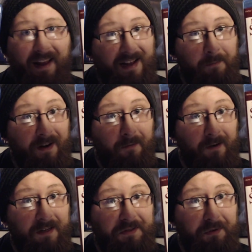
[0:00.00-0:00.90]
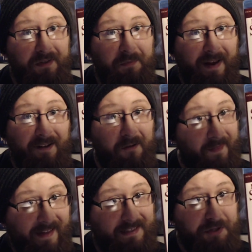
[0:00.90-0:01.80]
Anybody want to do a debate on
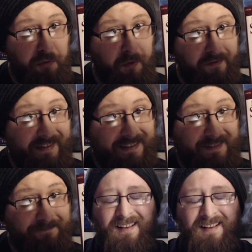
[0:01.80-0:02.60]
these two movies?